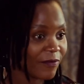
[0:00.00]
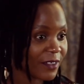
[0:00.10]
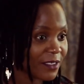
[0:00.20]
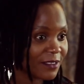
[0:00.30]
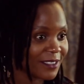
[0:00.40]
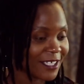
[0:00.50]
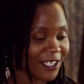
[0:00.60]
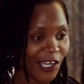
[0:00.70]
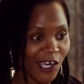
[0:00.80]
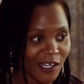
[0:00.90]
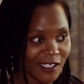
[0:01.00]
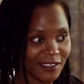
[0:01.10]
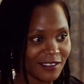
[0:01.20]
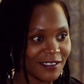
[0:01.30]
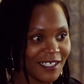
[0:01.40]
fields in the
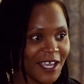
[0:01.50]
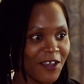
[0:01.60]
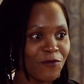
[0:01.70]
gardens,